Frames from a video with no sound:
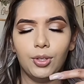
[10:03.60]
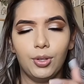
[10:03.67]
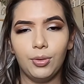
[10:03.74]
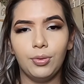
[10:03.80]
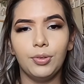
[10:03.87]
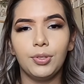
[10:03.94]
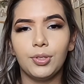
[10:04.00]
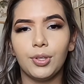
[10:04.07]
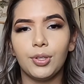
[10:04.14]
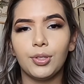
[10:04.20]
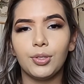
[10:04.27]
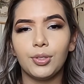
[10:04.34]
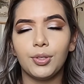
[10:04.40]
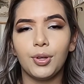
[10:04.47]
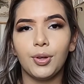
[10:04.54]
nose,
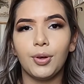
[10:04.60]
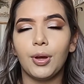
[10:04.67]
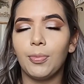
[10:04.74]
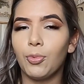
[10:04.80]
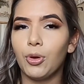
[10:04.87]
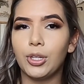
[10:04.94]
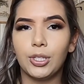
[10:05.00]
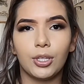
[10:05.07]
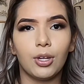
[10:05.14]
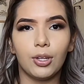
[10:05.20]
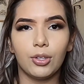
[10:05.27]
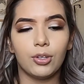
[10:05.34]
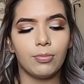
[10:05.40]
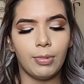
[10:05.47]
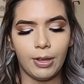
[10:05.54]
so I'm going to
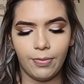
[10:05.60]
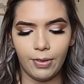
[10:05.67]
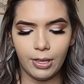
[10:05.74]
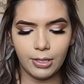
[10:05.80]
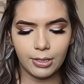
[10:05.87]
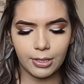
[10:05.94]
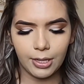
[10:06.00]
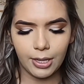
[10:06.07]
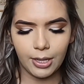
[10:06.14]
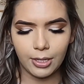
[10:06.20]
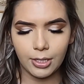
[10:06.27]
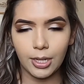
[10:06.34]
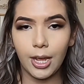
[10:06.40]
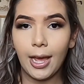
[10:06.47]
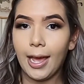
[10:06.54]
contour my face
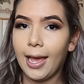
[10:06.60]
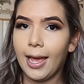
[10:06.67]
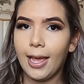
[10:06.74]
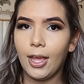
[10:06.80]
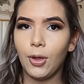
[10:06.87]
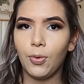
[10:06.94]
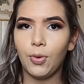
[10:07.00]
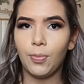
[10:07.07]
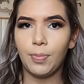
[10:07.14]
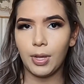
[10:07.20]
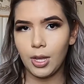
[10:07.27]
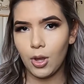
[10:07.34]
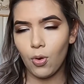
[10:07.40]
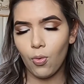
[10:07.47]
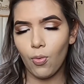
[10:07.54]
and I will
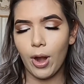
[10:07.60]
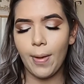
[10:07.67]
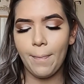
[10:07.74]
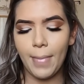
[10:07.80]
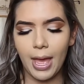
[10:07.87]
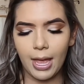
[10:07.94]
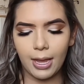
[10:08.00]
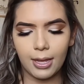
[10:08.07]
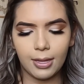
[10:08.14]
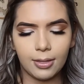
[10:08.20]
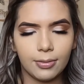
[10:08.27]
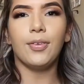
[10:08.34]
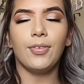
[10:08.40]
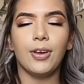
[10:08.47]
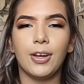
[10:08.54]
be right back.
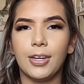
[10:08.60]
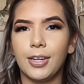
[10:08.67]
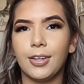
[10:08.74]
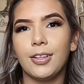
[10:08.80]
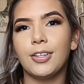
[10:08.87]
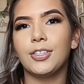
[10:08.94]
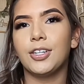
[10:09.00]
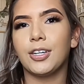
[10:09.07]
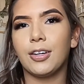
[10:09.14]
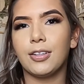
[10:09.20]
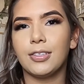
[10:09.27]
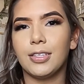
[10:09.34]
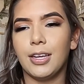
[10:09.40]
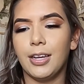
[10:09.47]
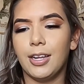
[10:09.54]
If y'all hear the truck
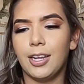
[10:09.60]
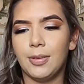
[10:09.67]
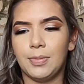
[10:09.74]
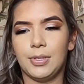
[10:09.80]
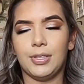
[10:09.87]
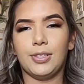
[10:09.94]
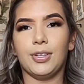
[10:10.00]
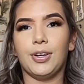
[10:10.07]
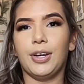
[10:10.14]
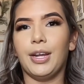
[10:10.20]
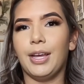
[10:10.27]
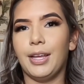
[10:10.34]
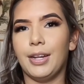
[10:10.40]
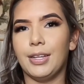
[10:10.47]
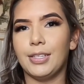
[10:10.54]
outside, I'm so sorry,
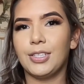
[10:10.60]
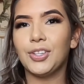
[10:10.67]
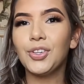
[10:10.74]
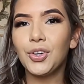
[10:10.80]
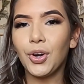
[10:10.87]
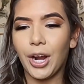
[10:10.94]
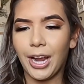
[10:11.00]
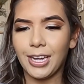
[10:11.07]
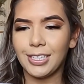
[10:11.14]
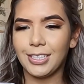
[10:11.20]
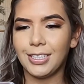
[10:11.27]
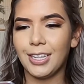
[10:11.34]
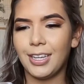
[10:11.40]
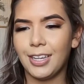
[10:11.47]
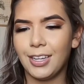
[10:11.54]
it is trash
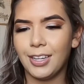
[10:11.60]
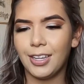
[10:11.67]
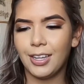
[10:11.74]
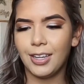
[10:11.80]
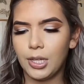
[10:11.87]
day.